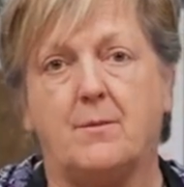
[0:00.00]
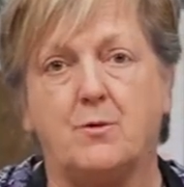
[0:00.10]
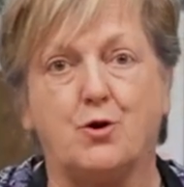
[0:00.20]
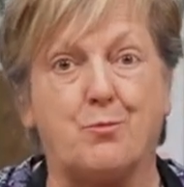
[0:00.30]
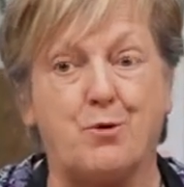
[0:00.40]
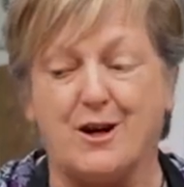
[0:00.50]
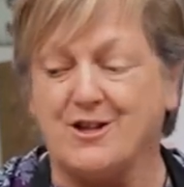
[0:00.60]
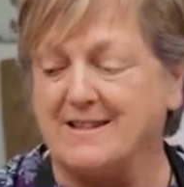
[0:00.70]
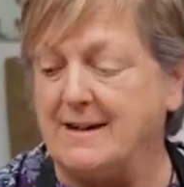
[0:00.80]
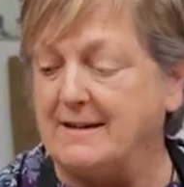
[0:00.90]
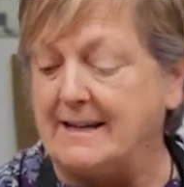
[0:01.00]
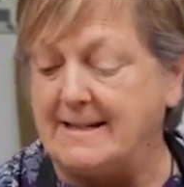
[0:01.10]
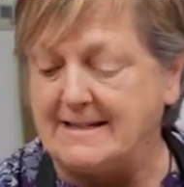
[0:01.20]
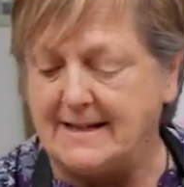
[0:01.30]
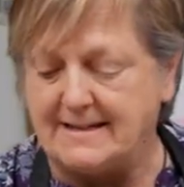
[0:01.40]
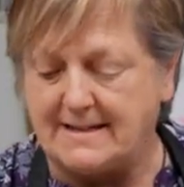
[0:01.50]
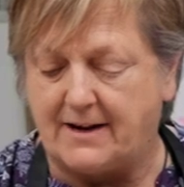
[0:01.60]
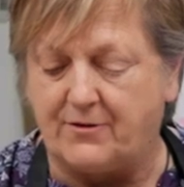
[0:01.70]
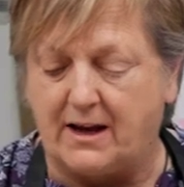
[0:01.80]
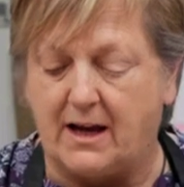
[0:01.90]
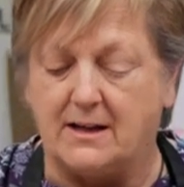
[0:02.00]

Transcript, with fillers: your project nice and safely,